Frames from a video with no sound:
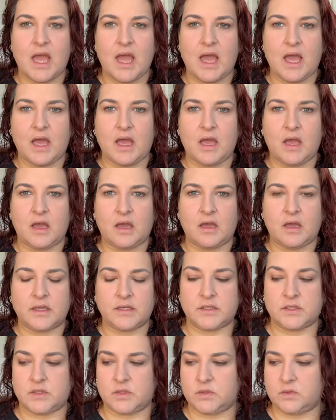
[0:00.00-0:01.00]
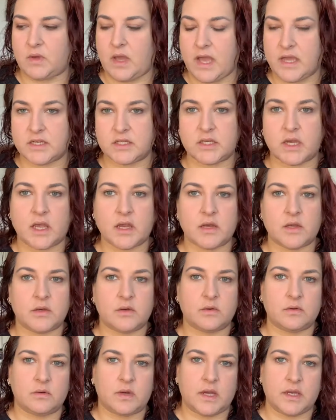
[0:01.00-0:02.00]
I do eyeshadow,